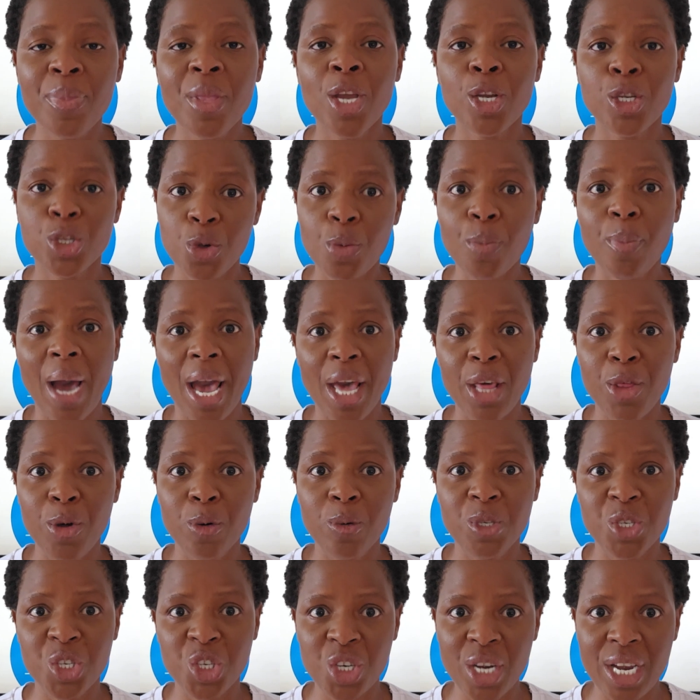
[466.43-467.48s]
to buy
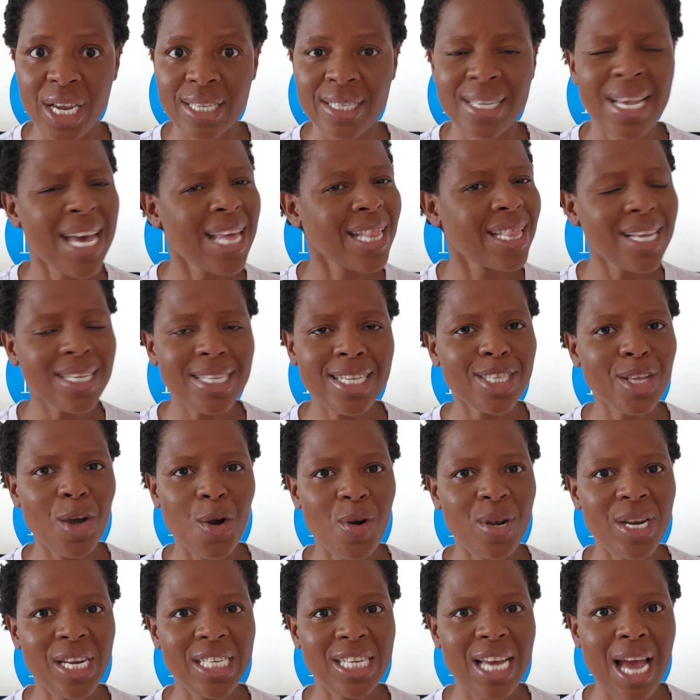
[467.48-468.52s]
those shares. This is the
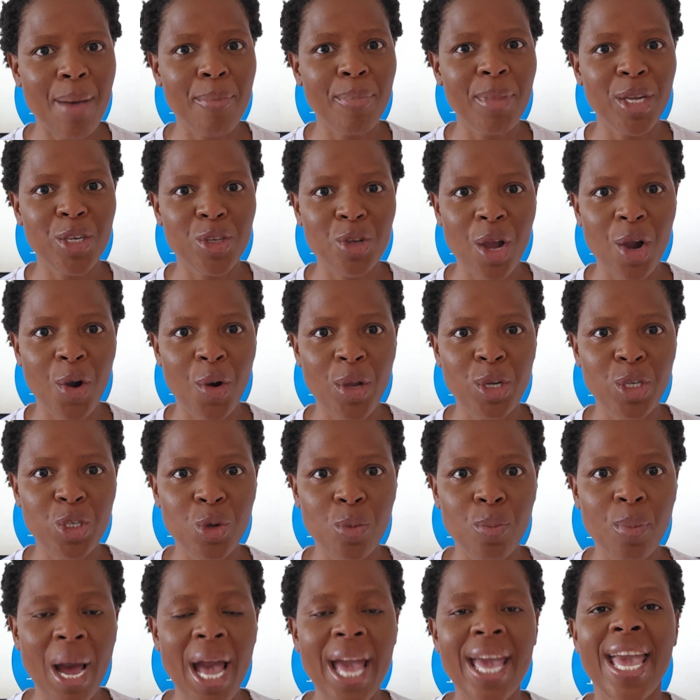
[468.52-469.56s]
only time that you are going to
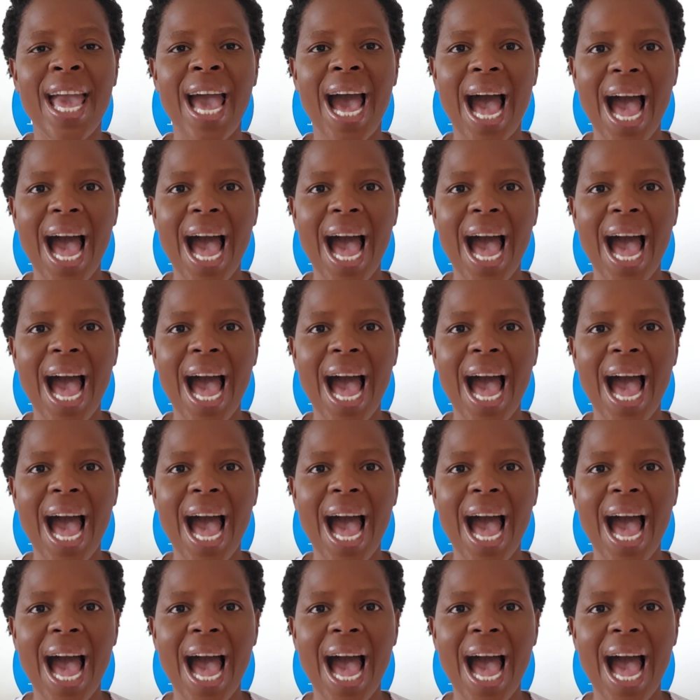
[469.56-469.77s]
buy,